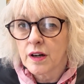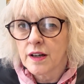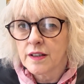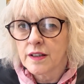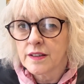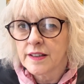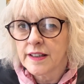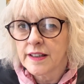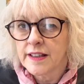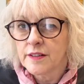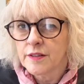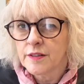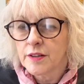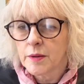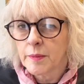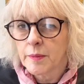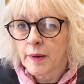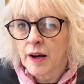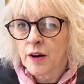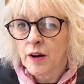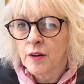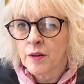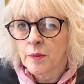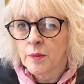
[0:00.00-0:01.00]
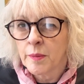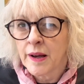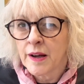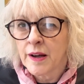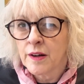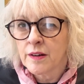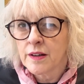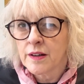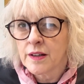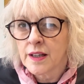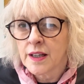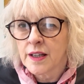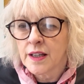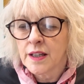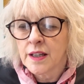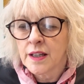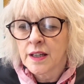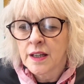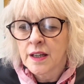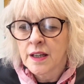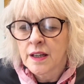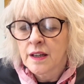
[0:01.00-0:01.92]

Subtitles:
and leave him out on the balcony.